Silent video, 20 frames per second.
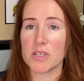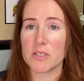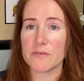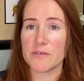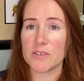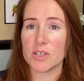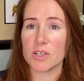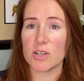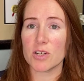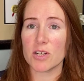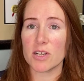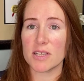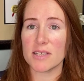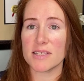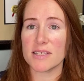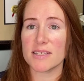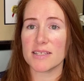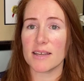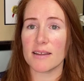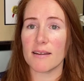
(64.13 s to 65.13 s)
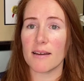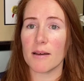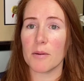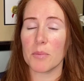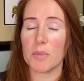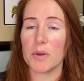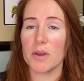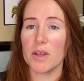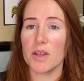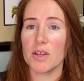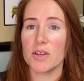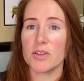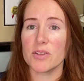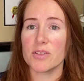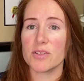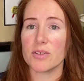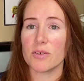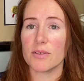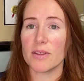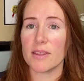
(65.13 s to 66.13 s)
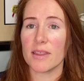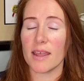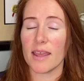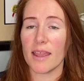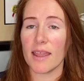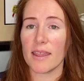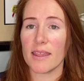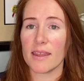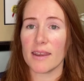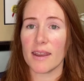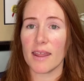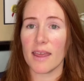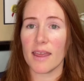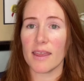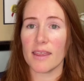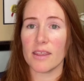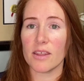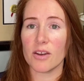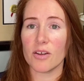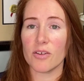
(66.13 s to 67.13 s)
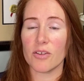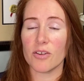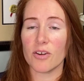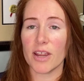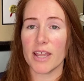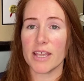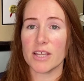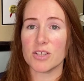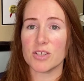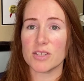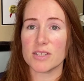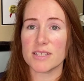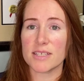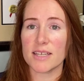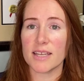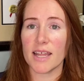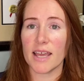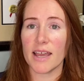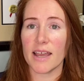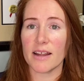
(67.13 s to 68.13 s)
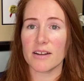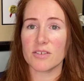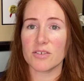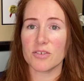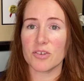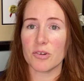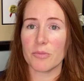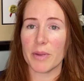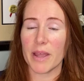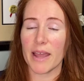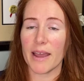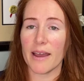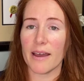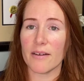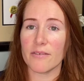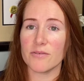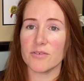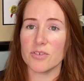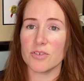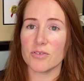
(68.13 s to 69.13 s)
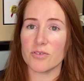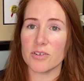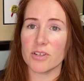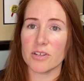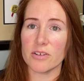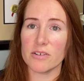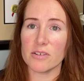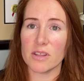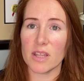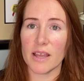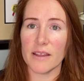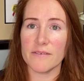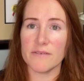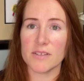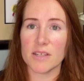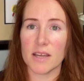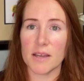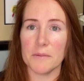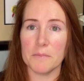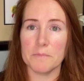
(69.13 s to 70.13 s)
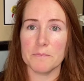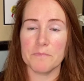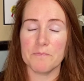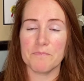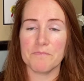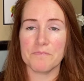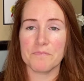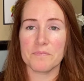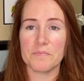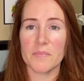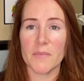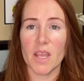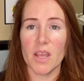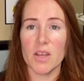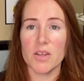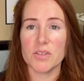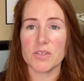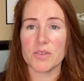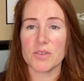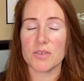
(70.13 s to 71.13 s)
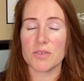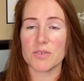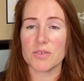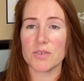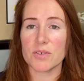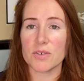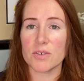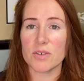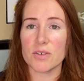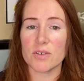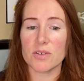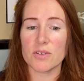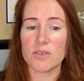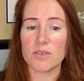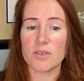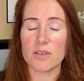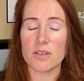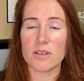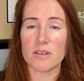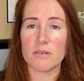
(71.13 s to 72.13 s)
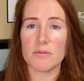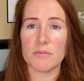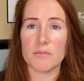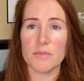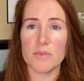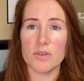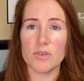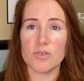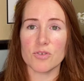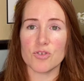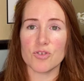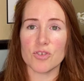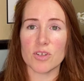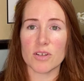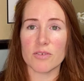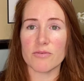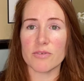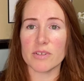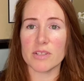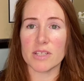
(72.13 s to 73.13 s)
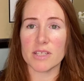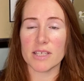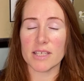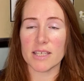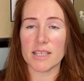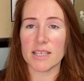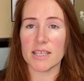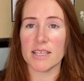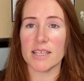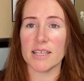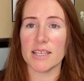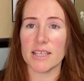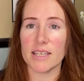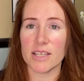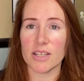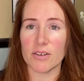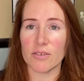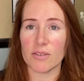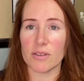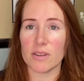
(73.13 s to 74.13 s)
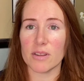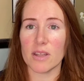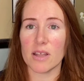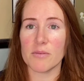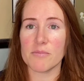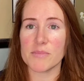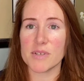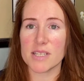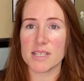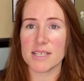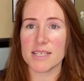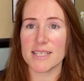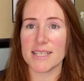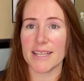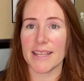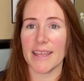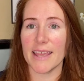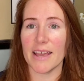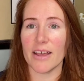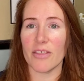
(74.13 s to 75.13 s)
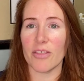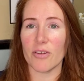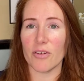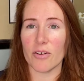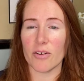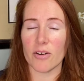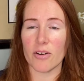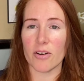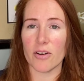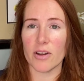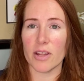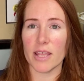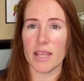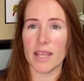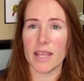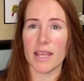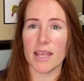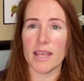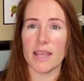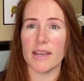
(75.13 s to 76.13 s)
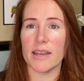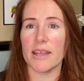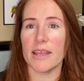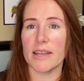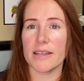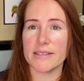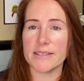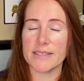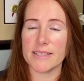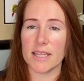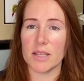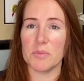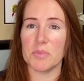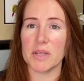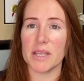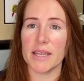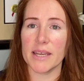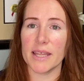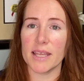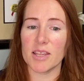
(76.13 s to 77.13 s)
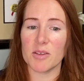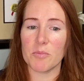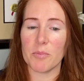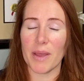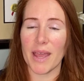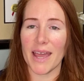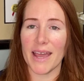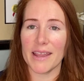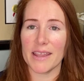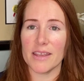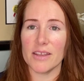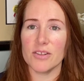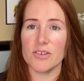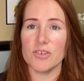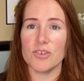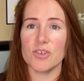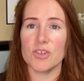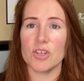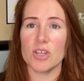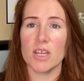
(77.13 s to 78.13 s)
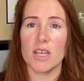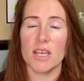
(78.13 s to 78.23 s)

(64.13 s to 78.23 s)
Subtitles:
of attorney set up so that they can, your agents can act on your behalf during your lifetime. So those are generally, lumped together in an estate planning package.